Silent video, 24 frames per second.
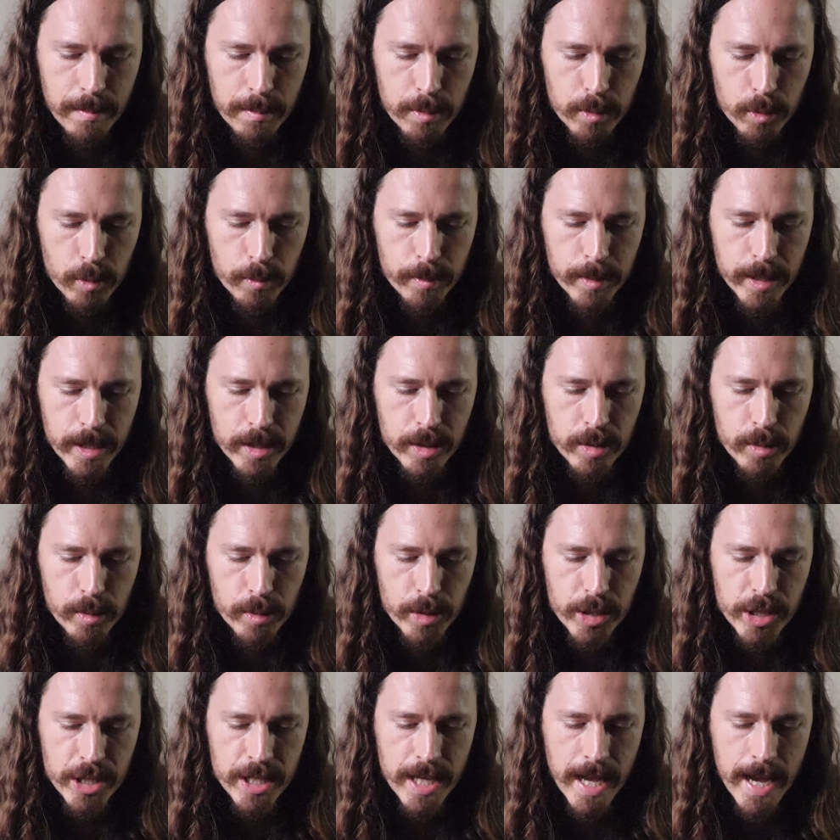Peruvian
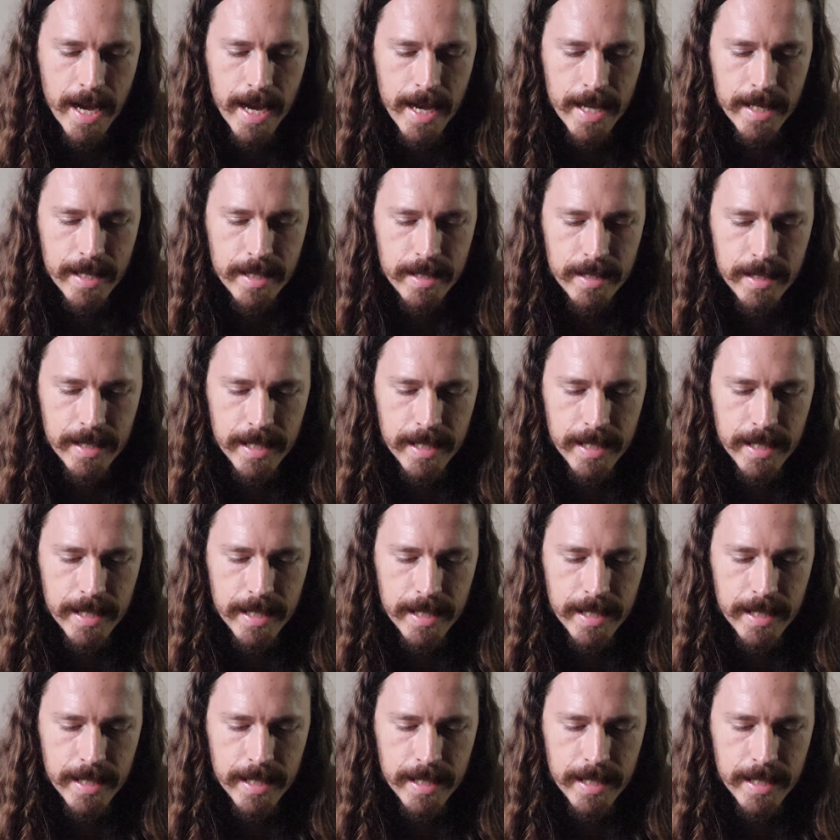torch died.